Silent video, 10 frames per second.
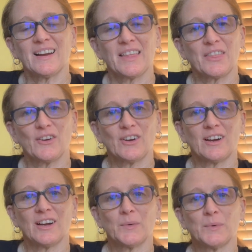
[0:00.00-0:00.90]
I thought
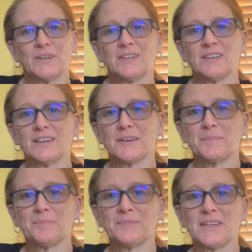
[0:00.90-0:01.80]
I would
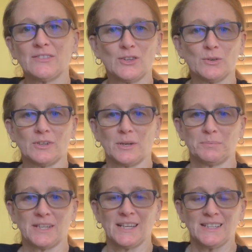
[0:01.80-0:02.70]
give you an
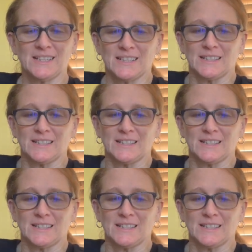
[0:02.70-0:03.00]
update.